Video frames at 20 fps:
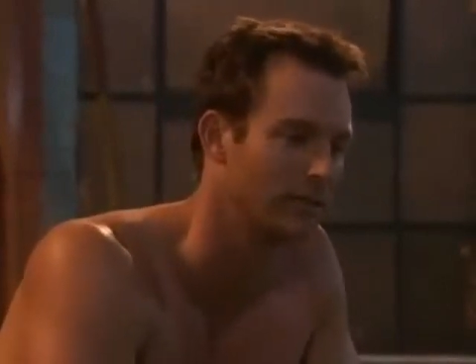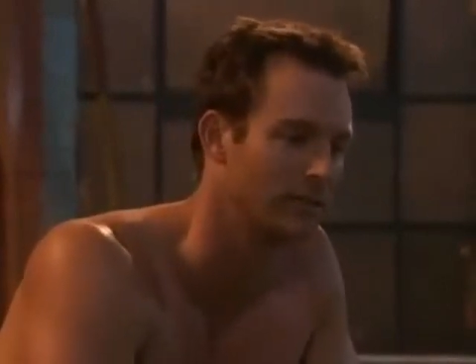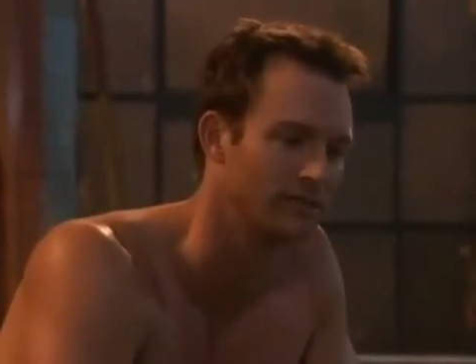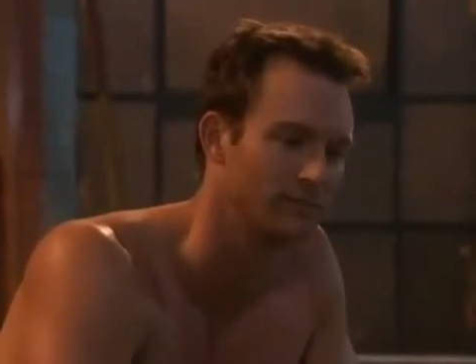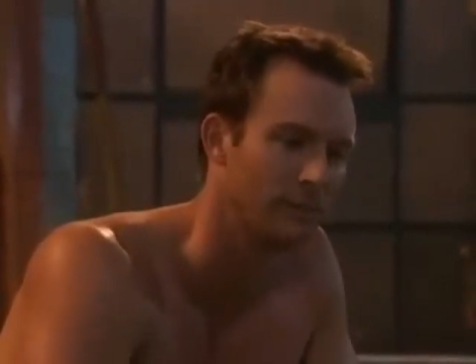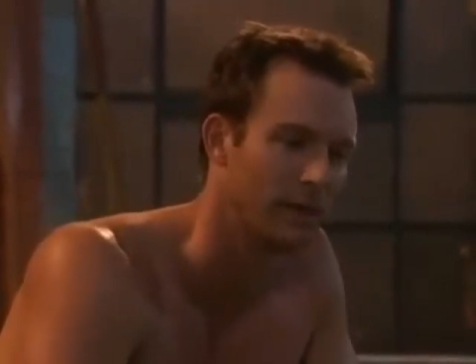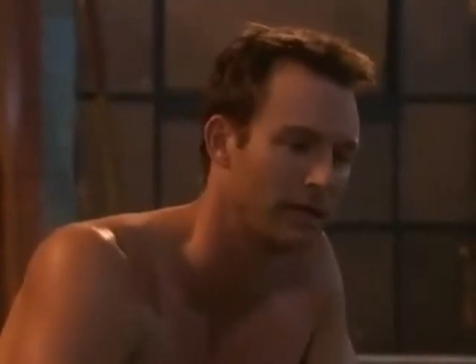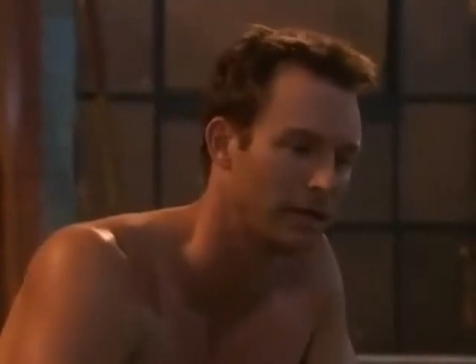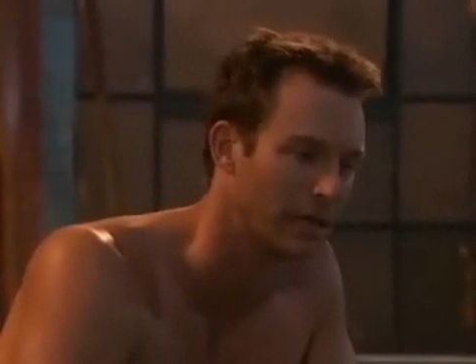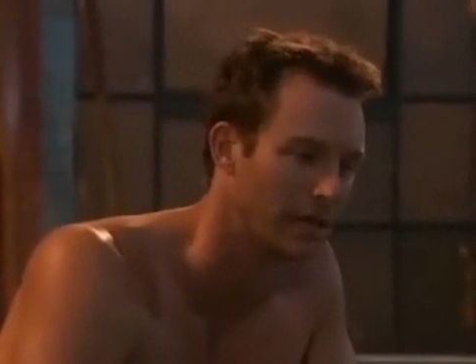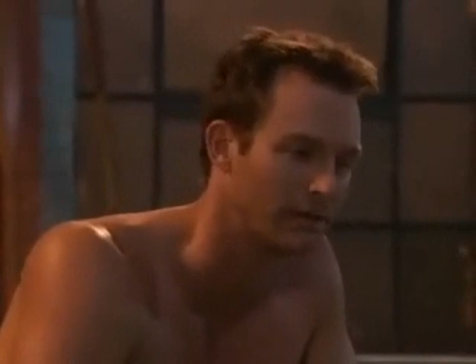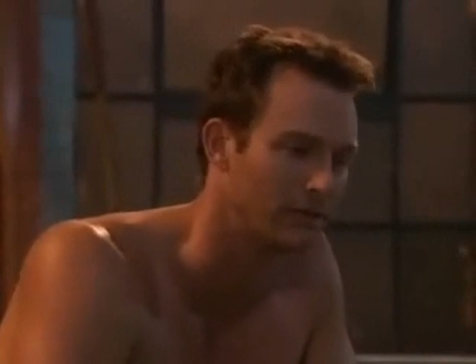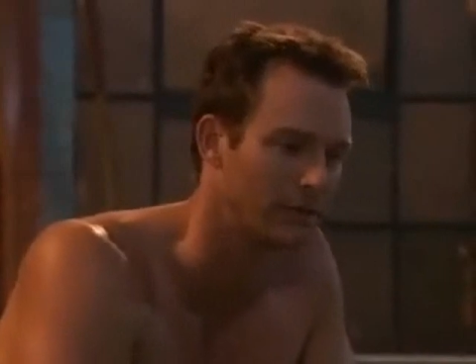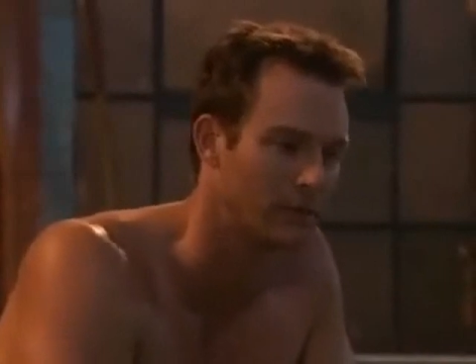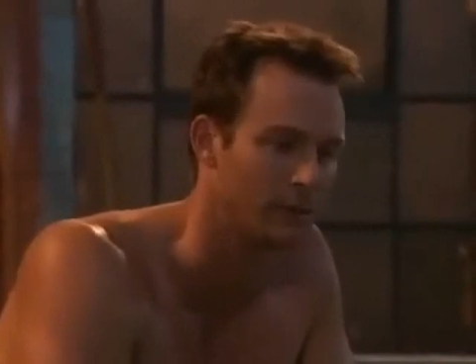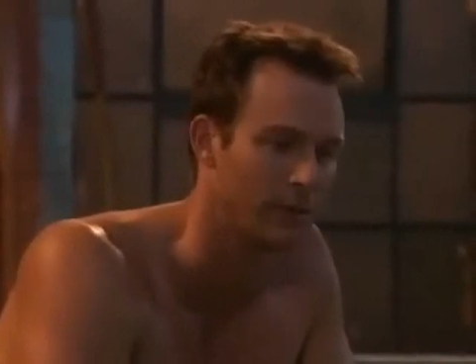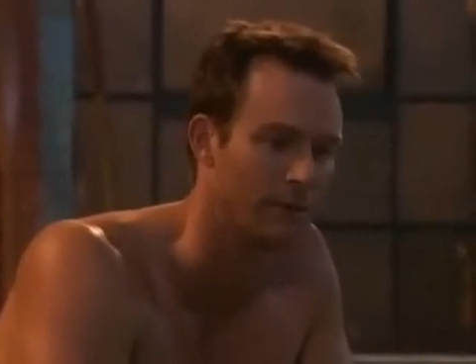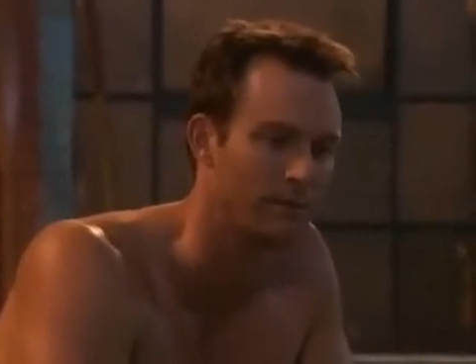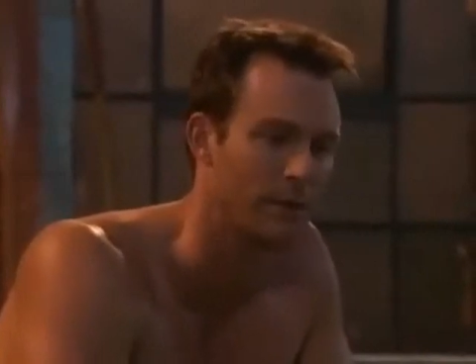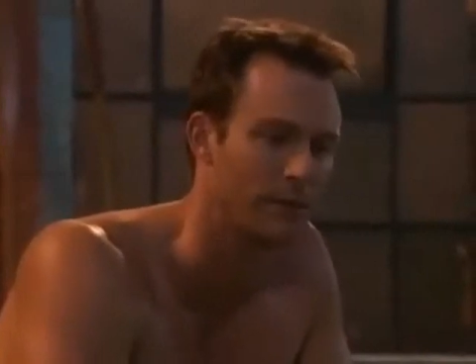to live my
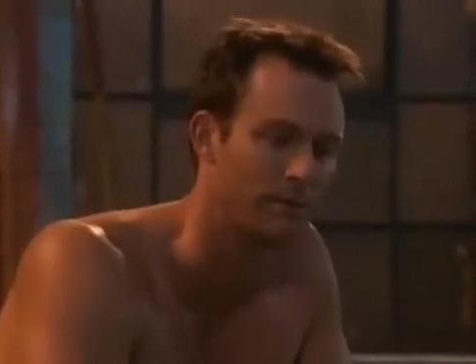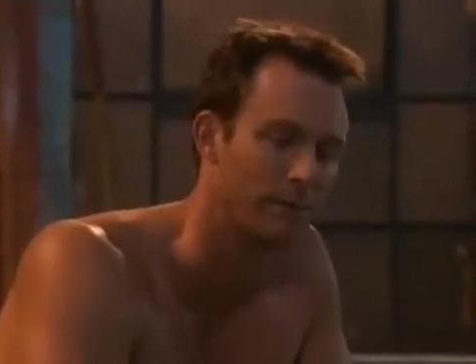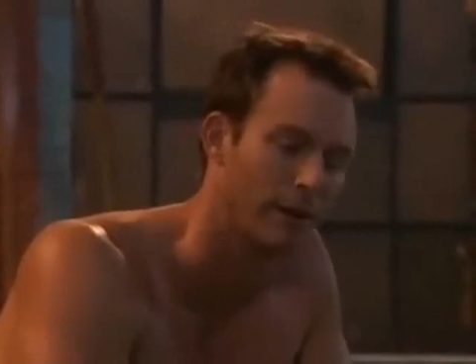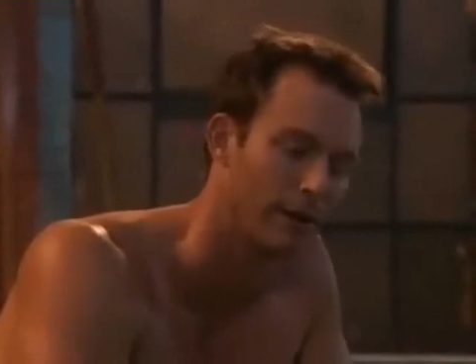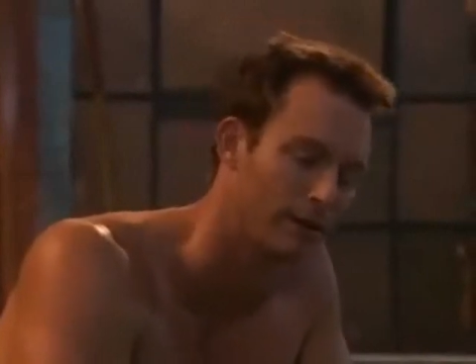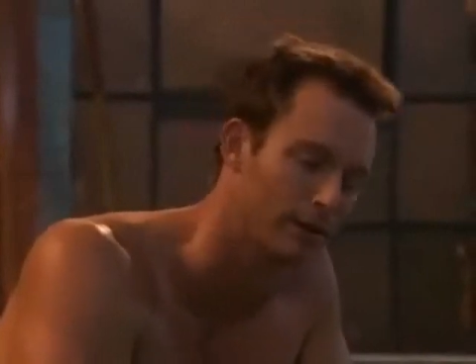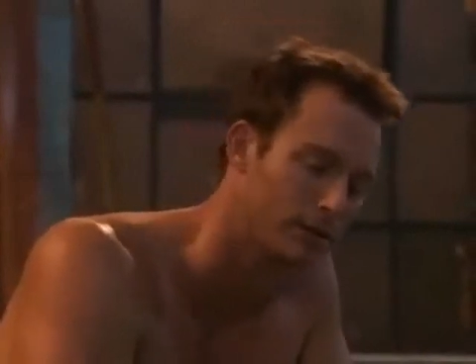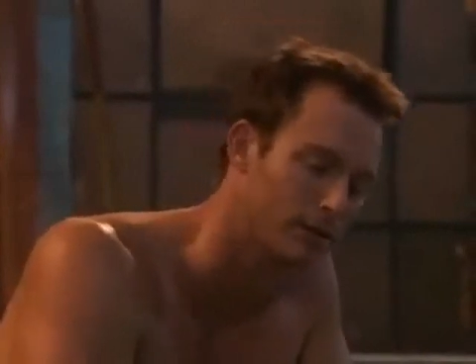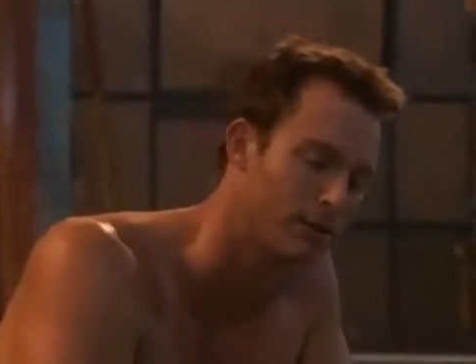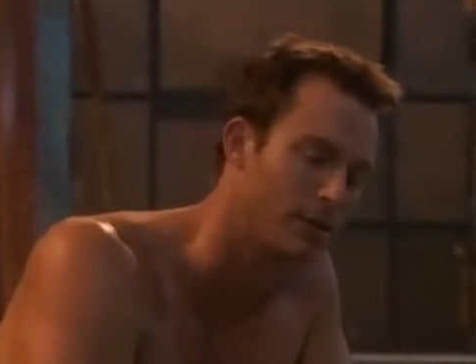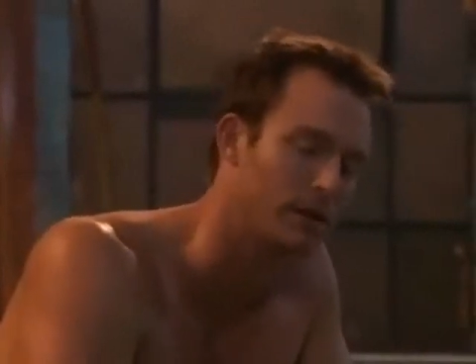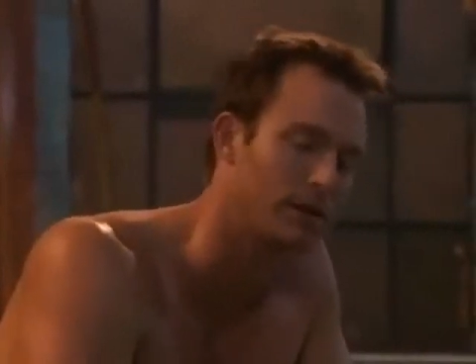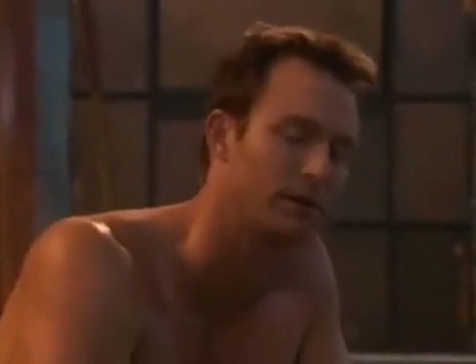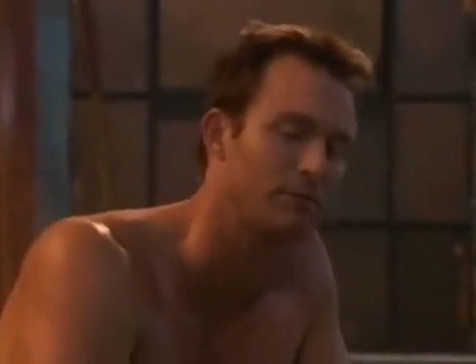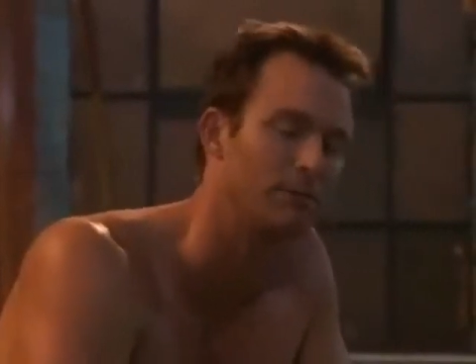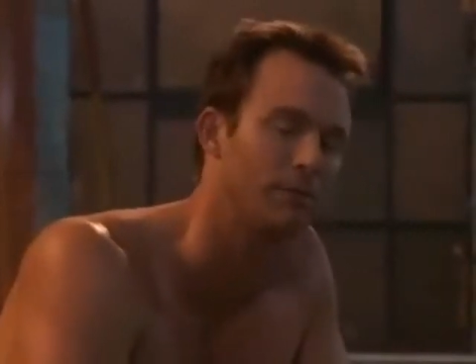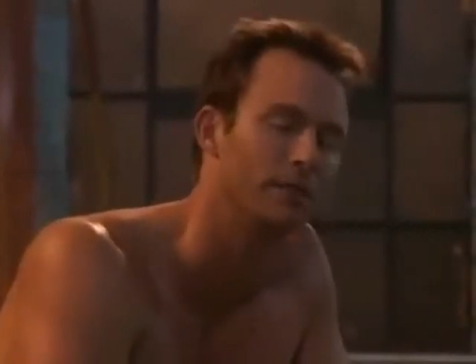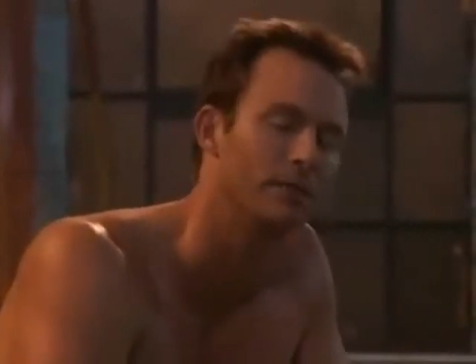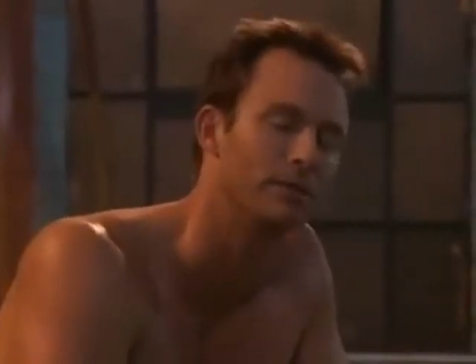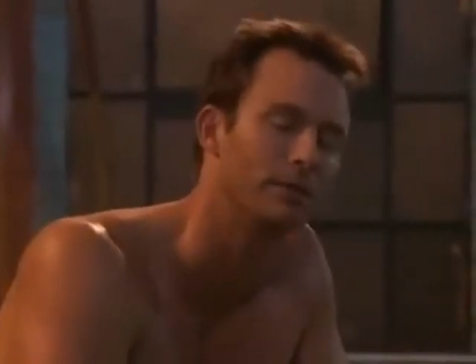life the way my parents
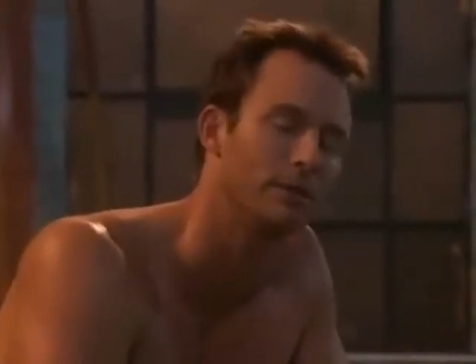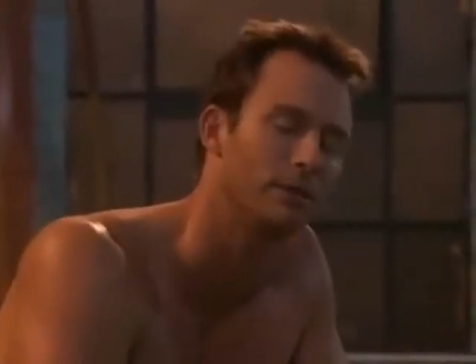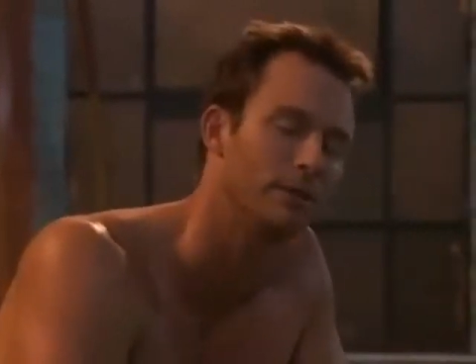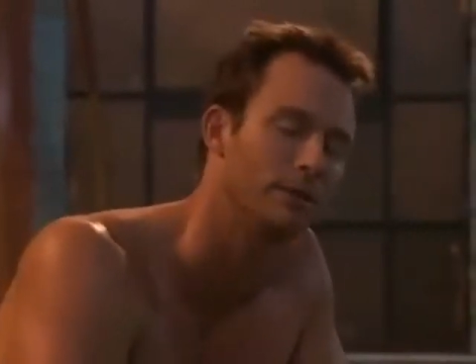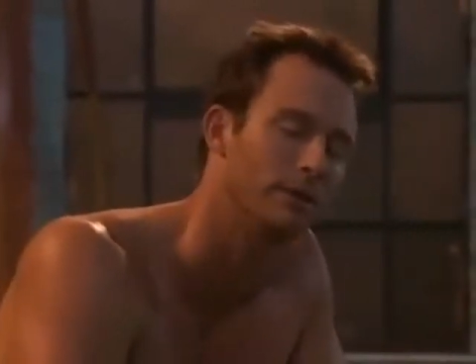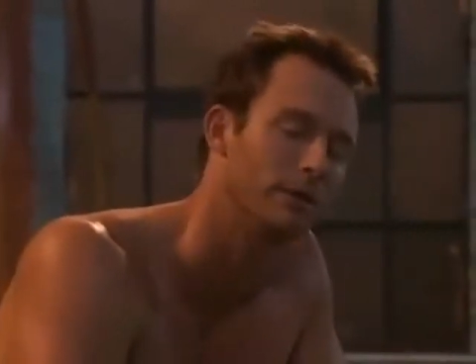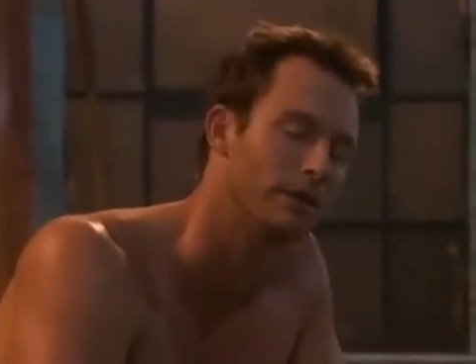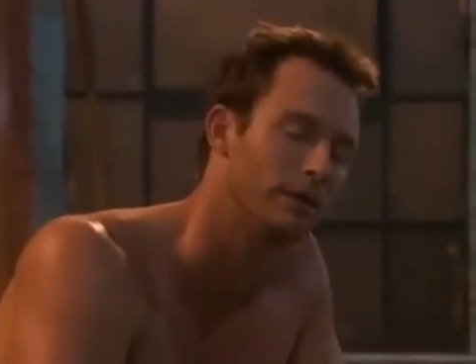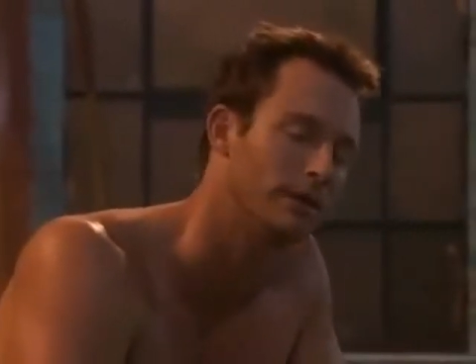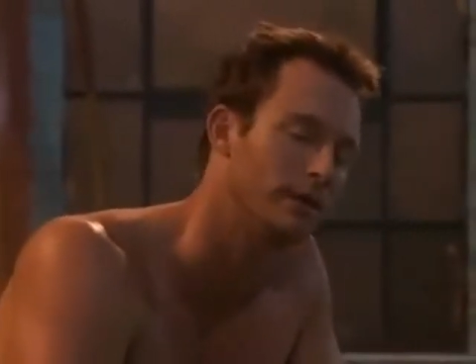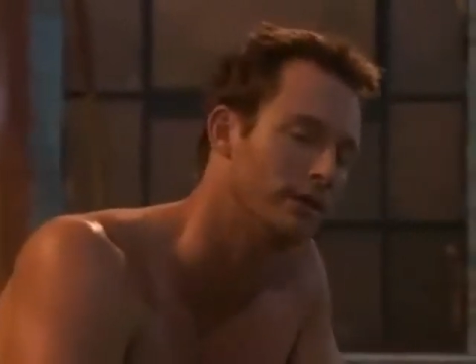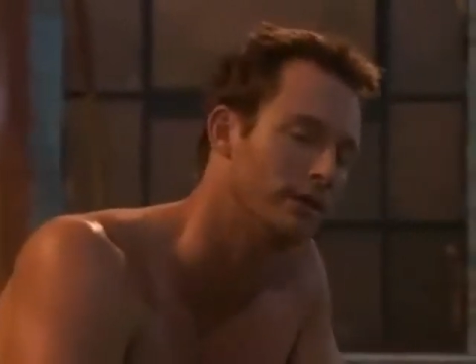wanted me to.